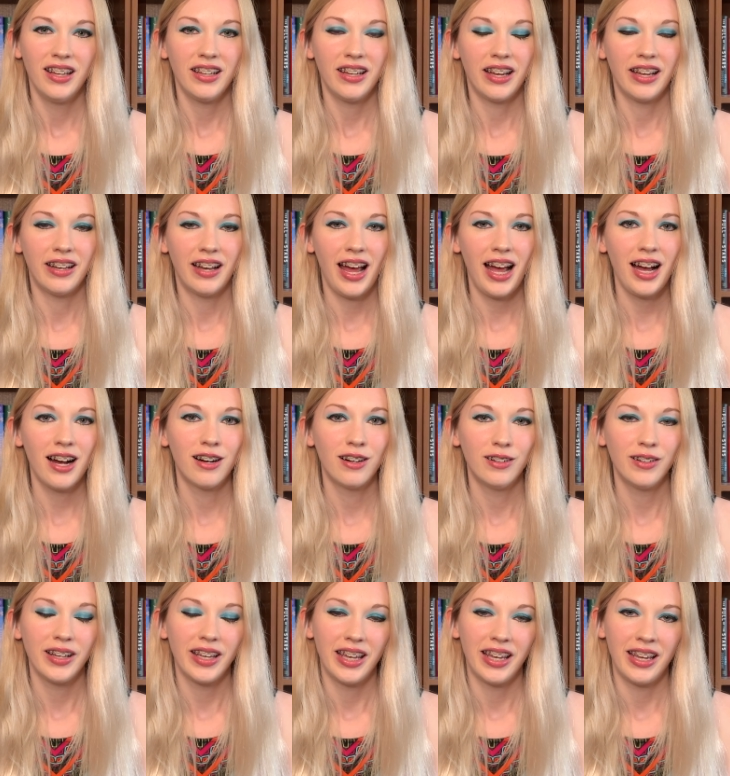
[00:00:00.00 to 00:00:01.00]
and
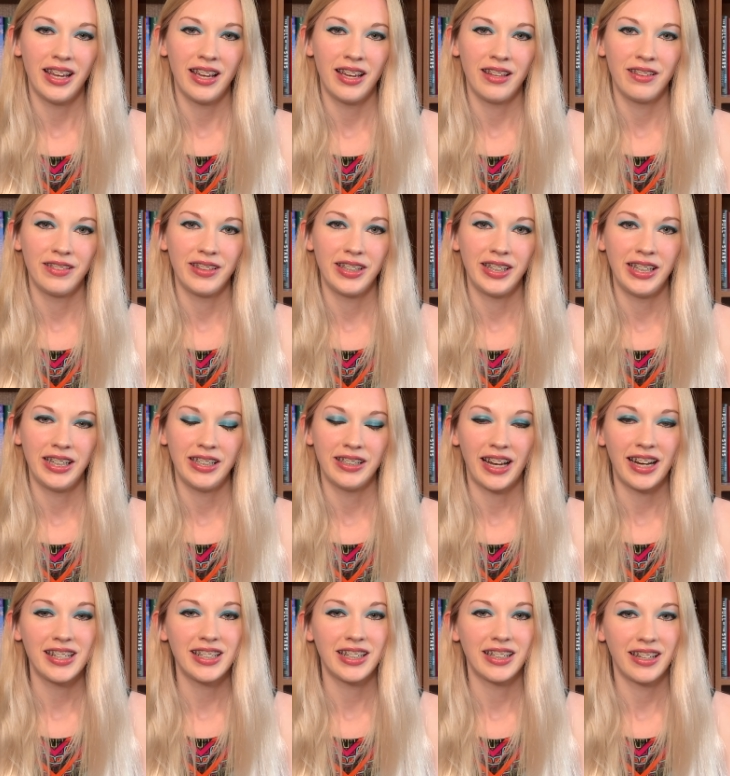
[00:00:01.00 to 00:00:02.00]
how in the
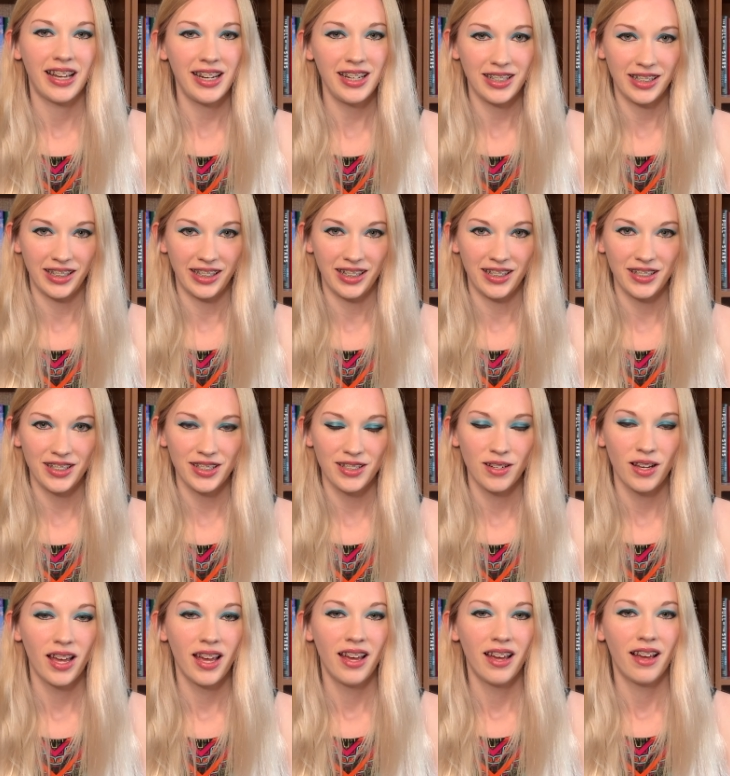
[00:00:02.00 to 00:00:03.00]
1990s
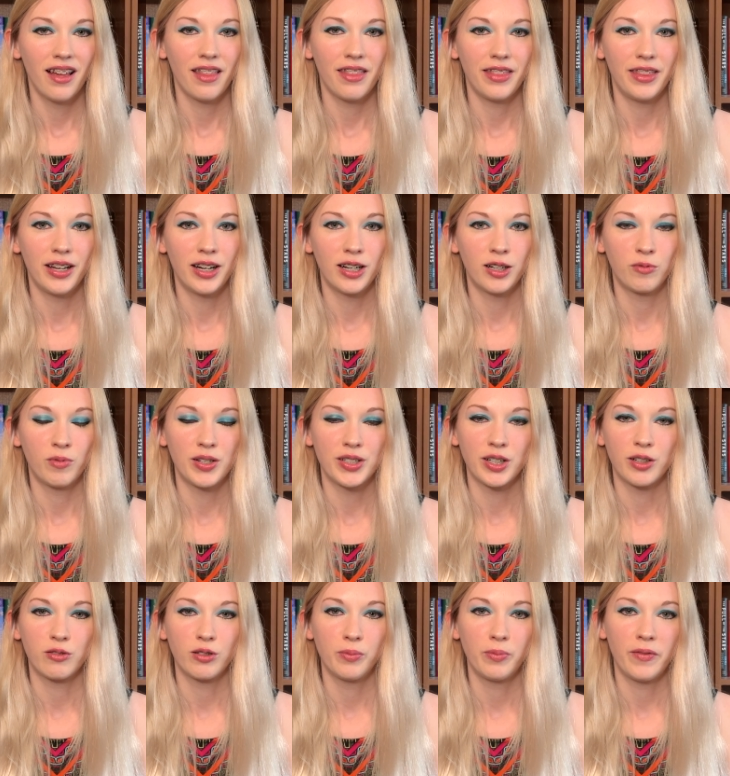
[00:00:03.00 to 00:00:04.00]
there was a
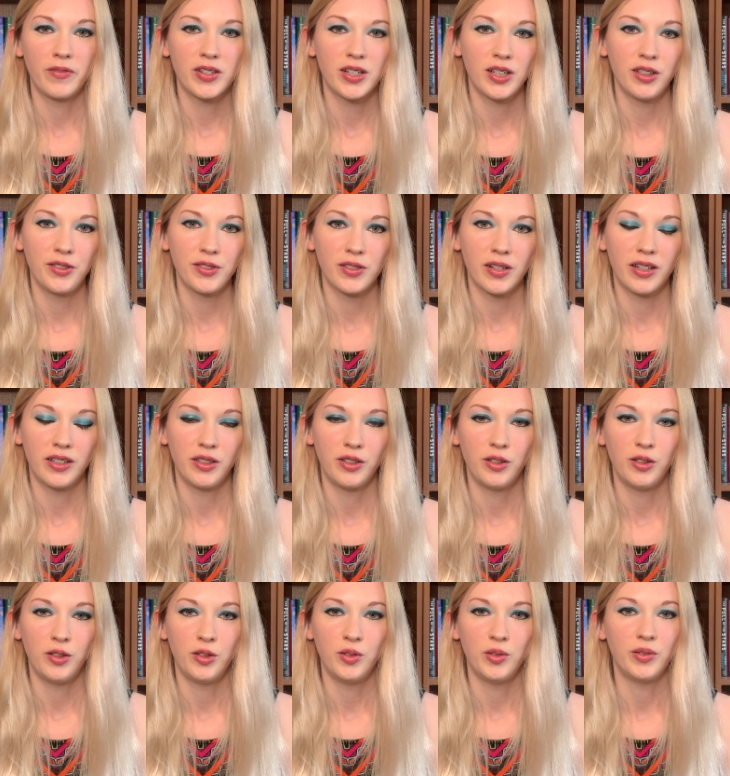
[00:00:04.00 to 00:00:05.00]
group of children
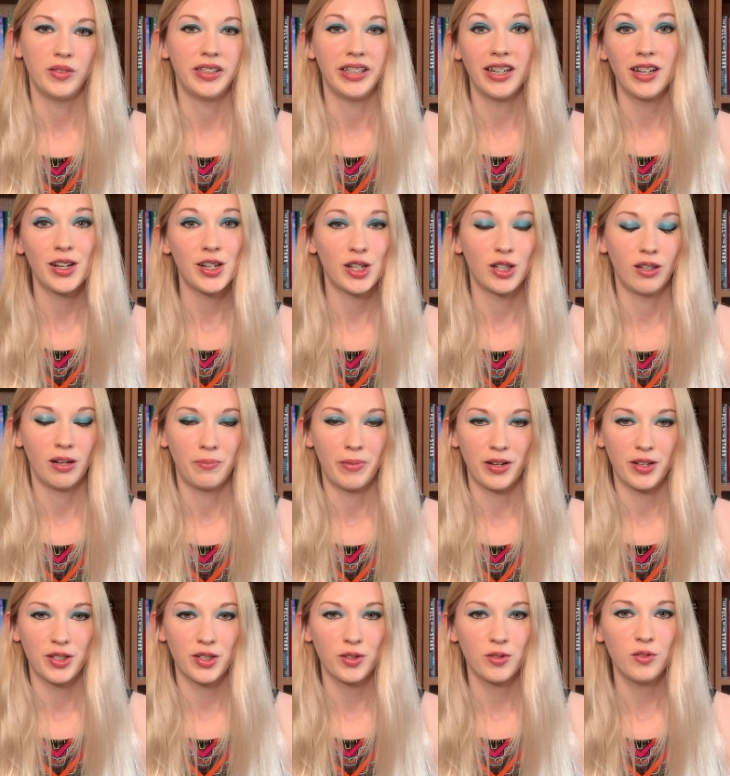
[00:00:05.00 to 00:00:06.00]
who didn't show up
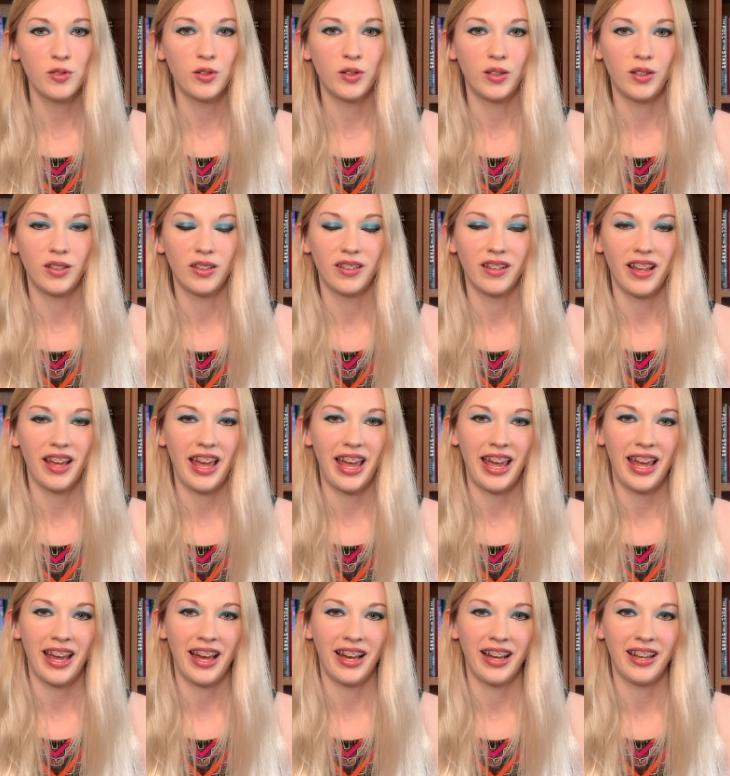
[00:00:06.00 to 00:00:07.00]
at school
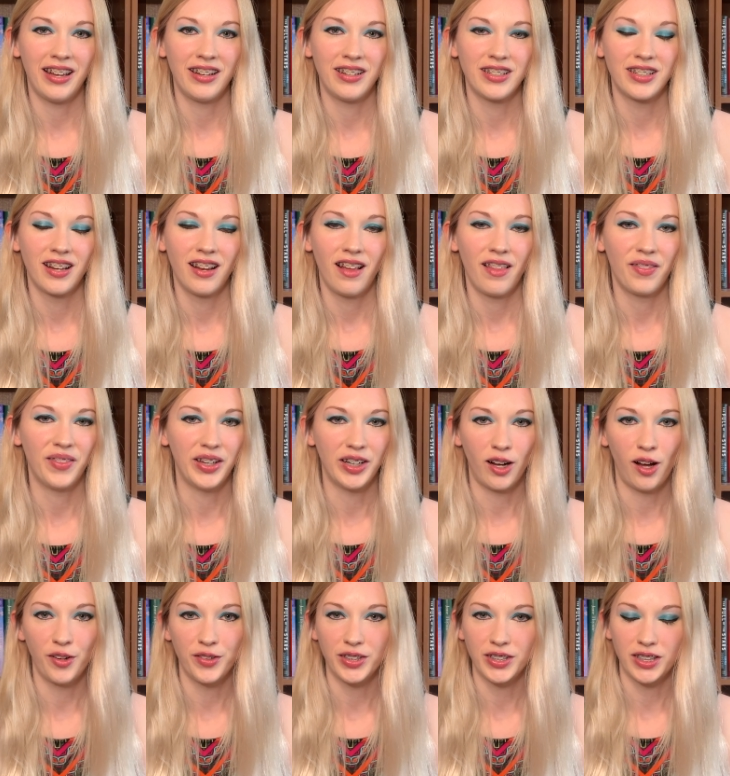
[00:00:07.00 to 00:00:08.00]
and they
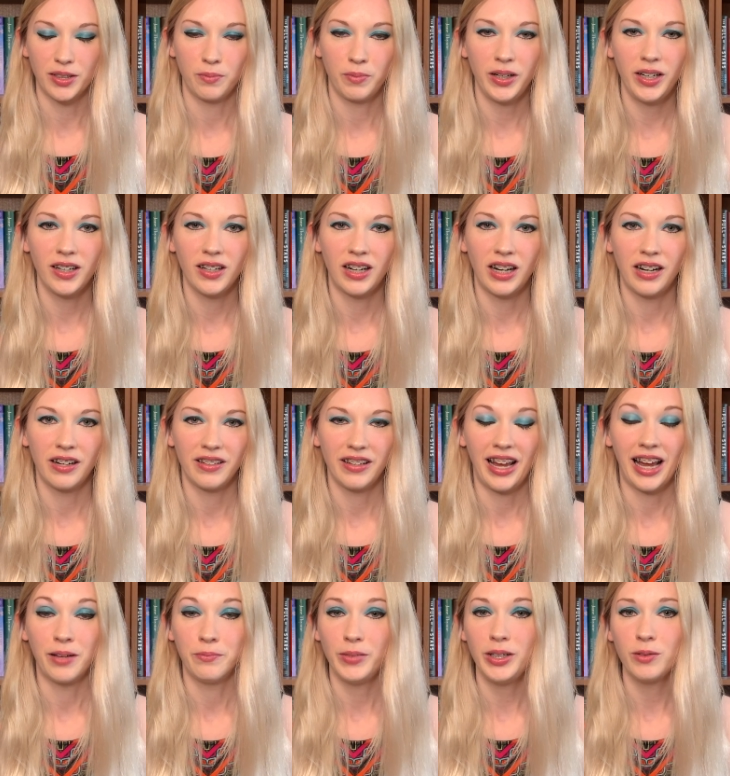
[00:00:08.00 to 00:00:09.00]
all disappeared,
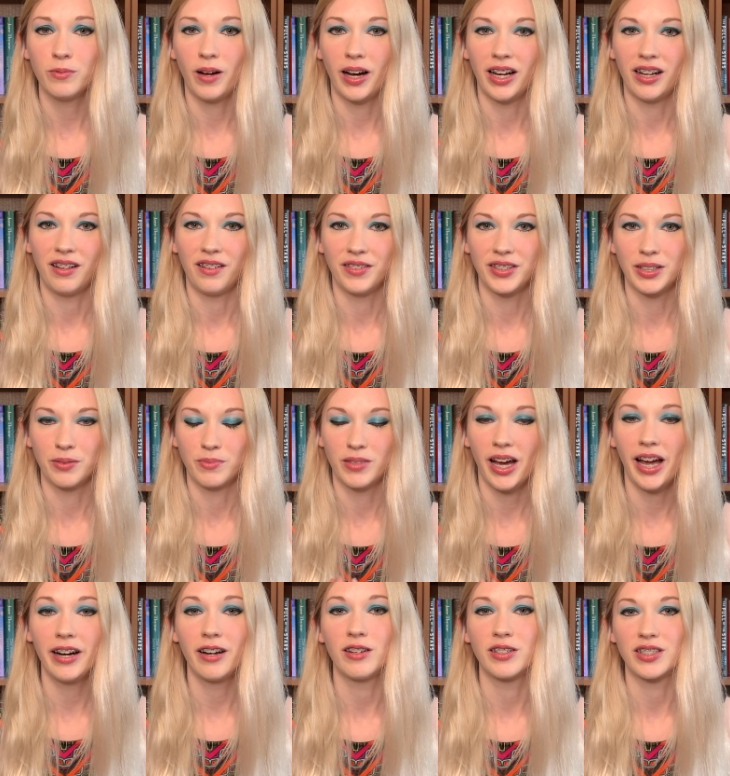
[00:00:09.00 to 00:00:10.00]
and meanwhile some
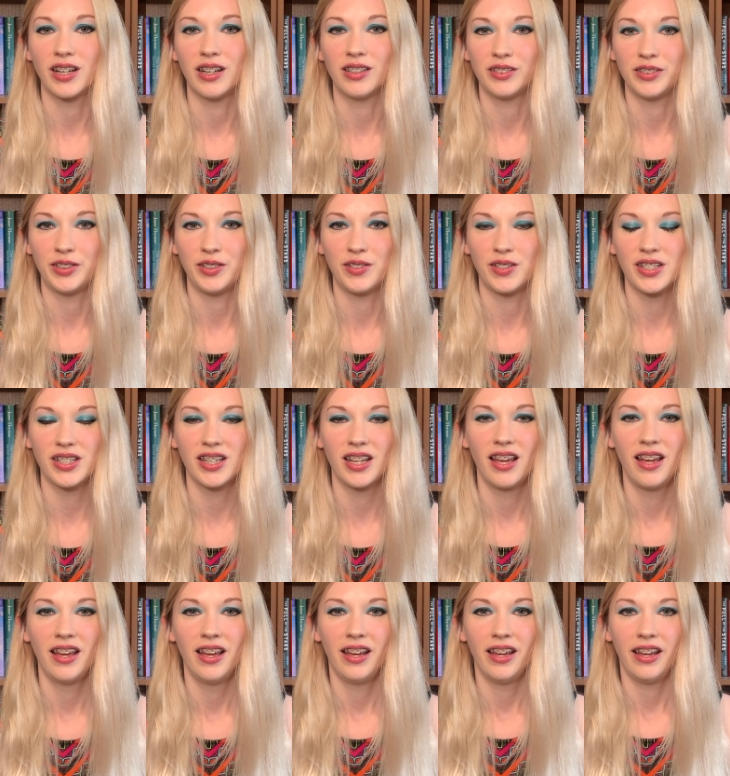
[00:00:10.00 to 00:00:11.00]
tigers got loose,
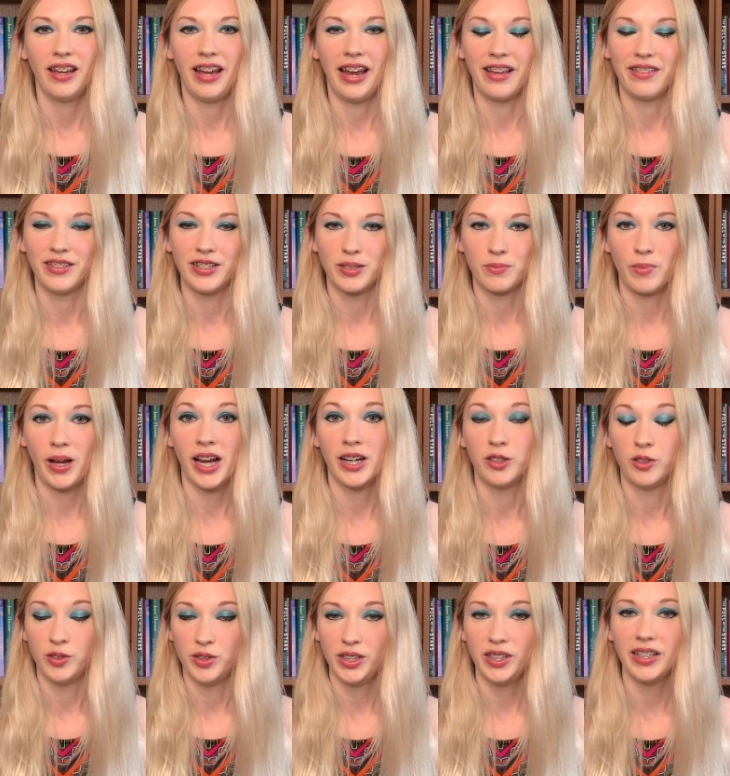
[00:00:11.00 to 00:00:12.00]
and this man
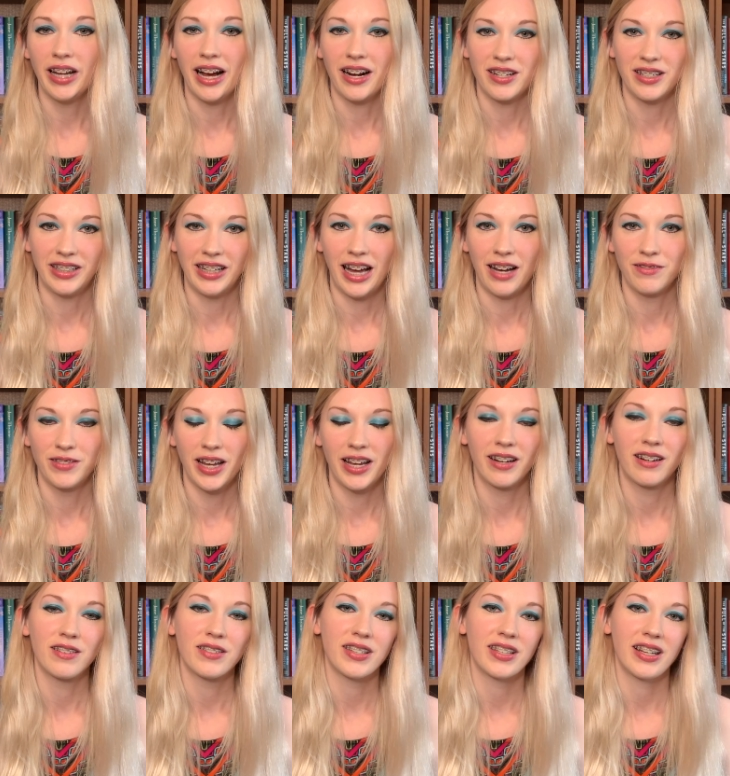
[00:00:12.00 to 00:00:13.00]
who did actually have
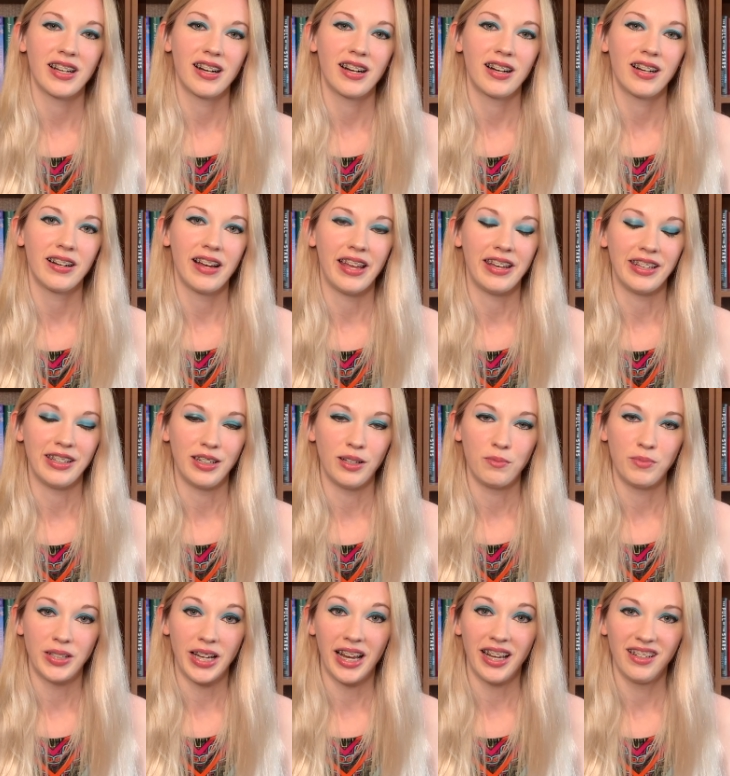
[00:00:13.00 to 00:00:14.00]
tigers there ended
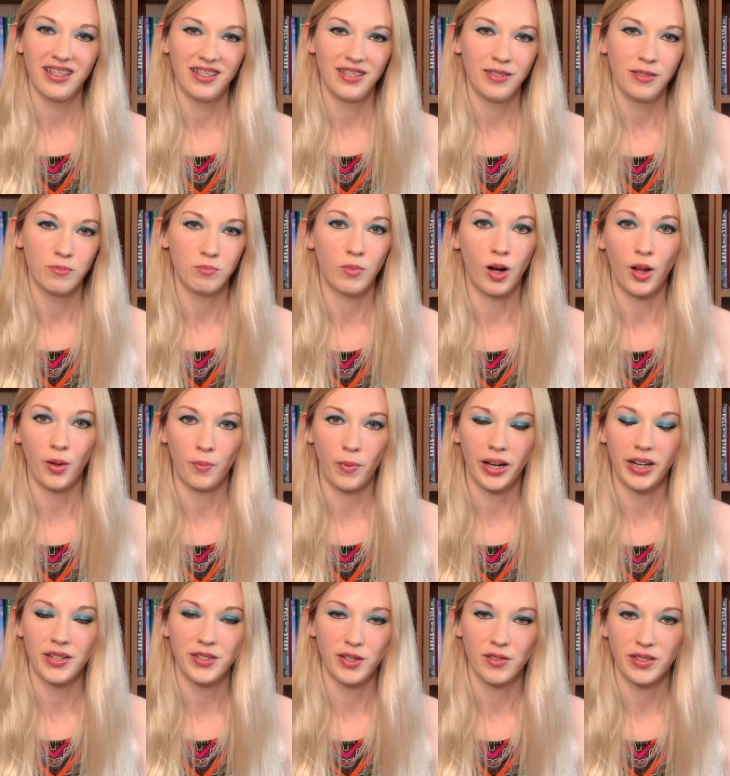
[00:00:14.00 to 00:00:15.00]
up dead, mauled by
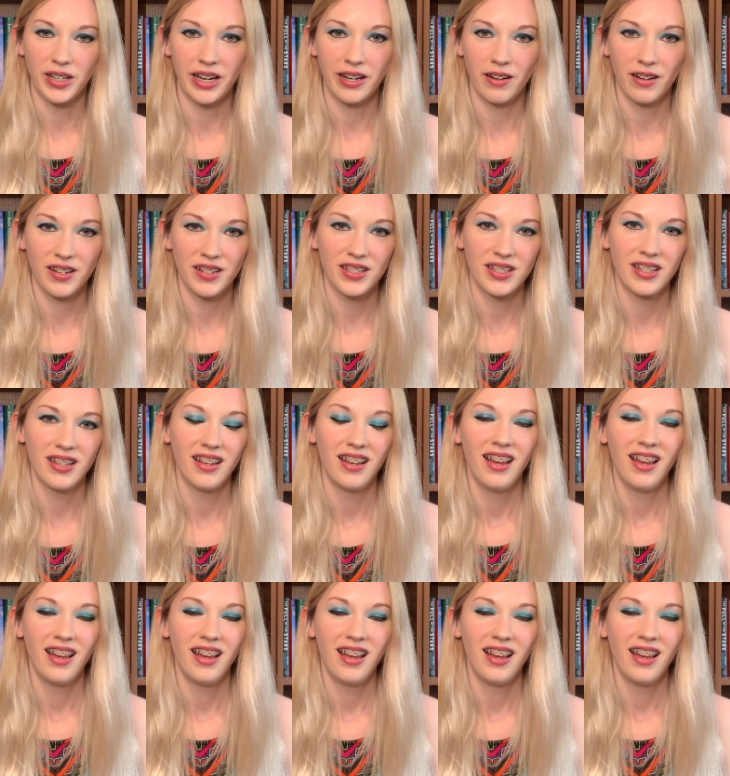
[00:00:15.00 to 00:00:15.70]
his own tigers.